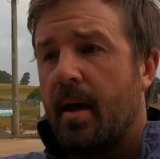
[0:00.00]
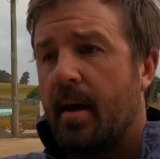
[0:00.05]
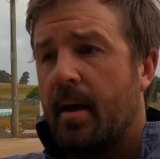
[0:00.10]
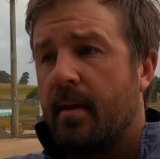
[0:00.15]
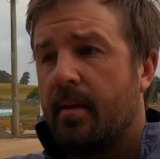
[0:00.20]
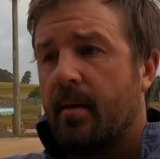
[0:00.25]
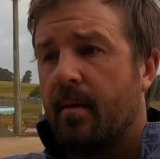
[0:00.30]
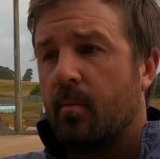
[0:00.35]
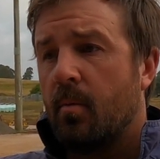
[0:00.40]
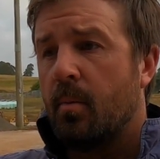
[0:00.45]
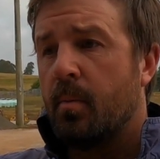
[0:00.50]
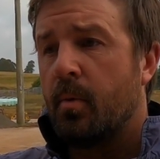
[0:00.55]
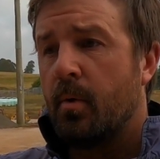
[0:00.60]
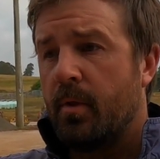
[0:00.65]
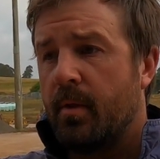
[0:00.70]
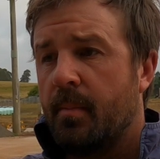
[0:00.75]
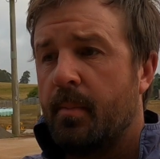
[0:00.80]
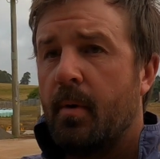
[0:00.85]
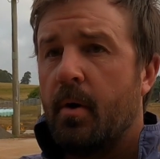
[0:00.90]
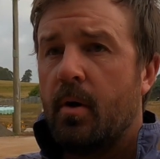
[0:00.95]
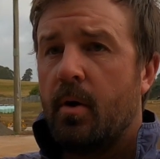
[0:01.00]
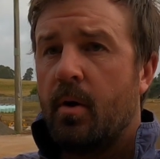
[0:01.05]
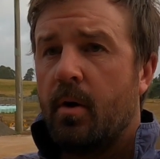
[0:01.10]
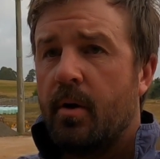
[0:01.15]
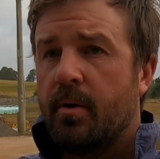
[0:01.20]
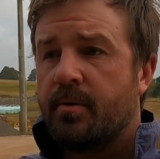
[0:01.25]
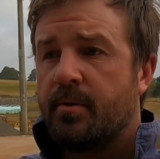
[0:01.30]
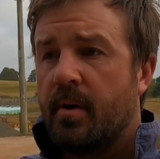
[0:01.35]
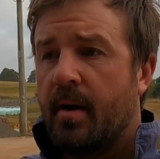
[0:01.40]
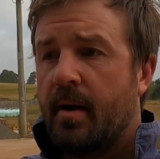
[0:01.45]
and then we'll put the pot
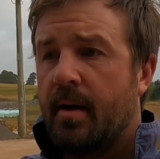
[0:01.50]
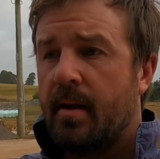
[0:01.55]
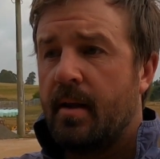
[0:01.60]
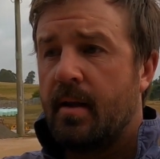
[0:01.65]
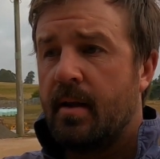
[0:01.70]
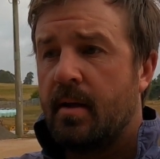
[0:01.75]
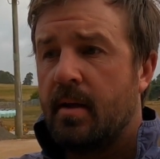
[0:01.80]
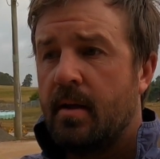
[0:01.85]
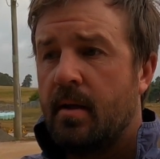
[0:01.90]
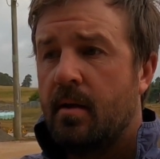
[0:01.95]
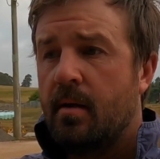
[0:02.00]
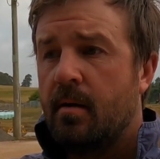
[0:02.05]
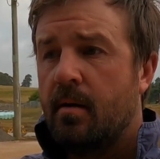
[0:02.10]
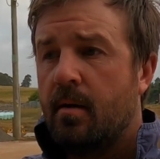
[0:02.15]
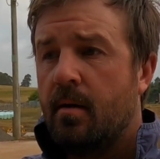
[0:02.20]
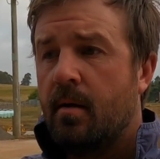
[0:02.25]
nitrate in